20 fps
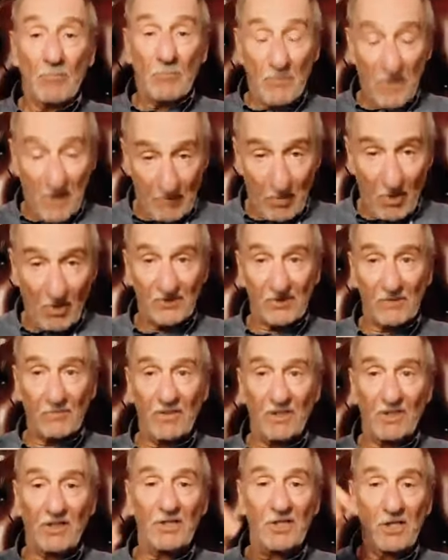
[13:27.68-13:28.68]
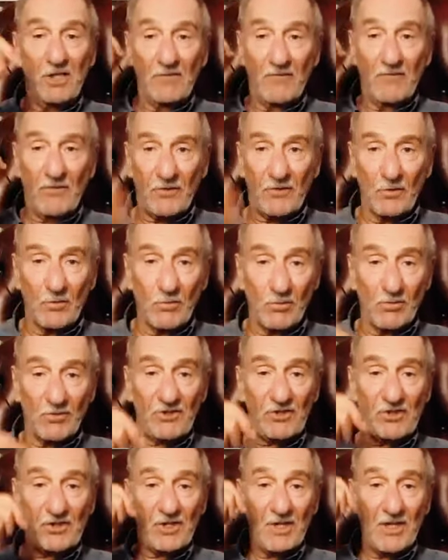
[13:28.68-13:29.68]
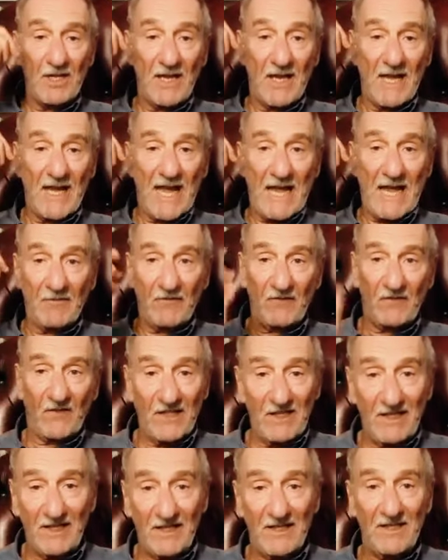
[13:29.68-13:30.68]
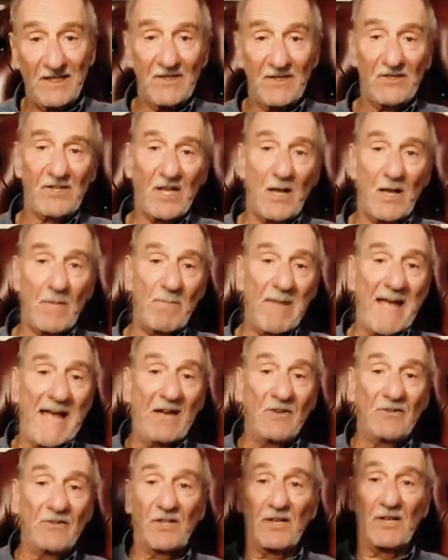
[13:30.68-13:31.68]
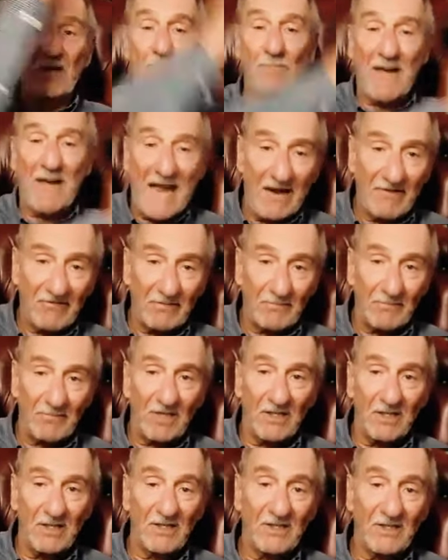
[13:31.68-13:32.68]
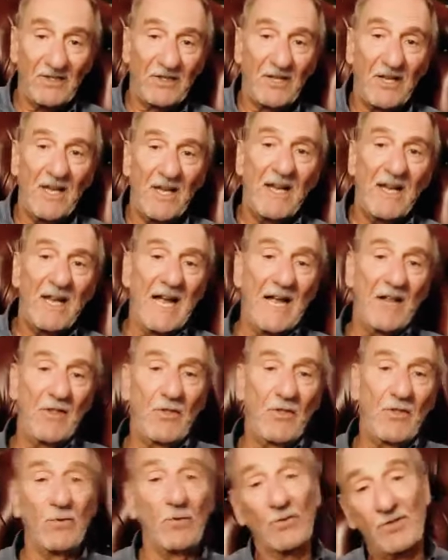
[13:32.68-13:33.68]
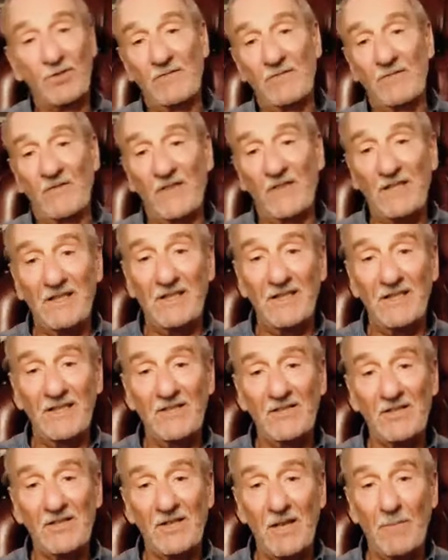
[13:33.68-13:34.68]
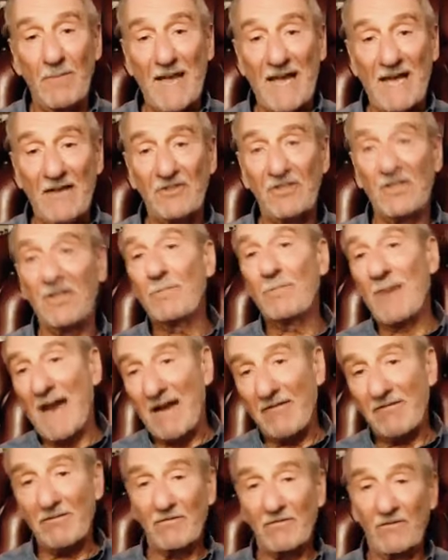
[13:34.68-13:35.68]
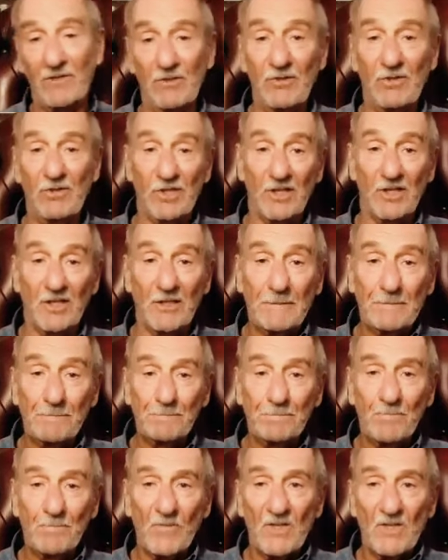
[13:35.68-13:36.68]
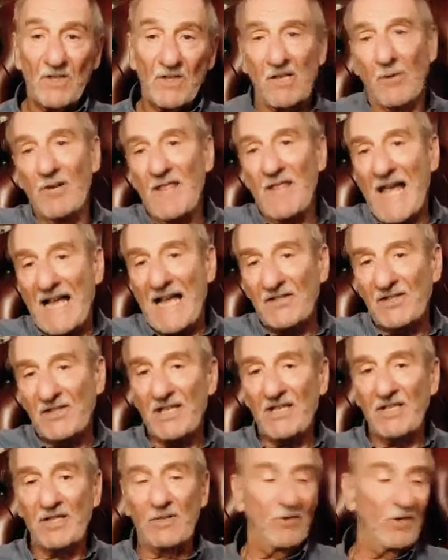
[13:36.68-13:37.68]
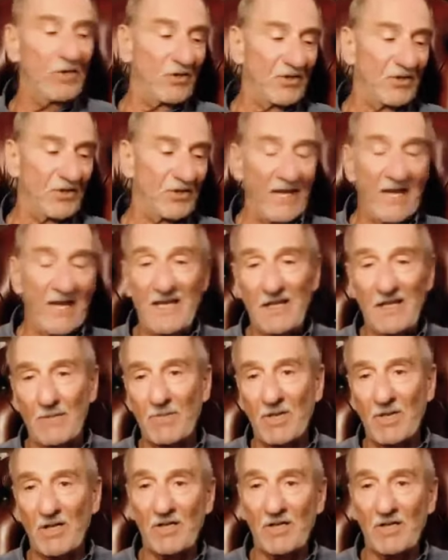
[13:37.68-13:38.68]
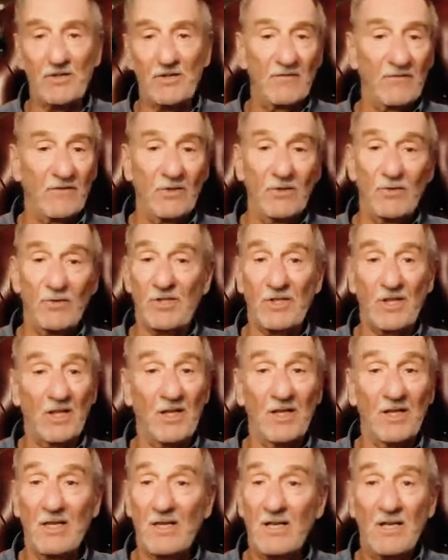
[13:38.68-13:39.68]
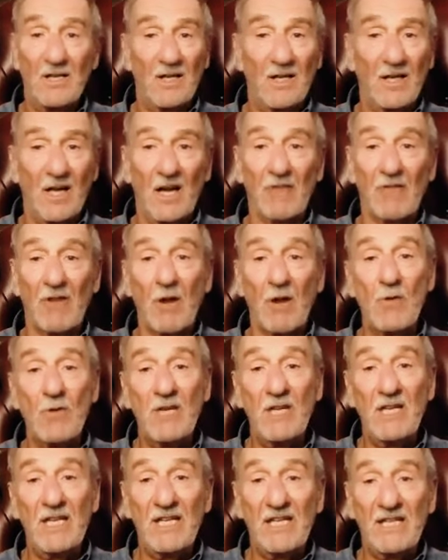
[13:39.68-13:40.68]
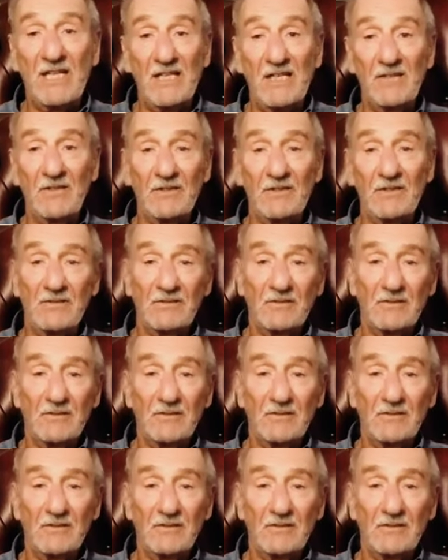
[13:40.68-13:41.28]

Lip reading: the possibility of thoughts and feelings about an apparent past, and thoughts and feelings about an apparent future. So in that sense, we could say the past and future are only in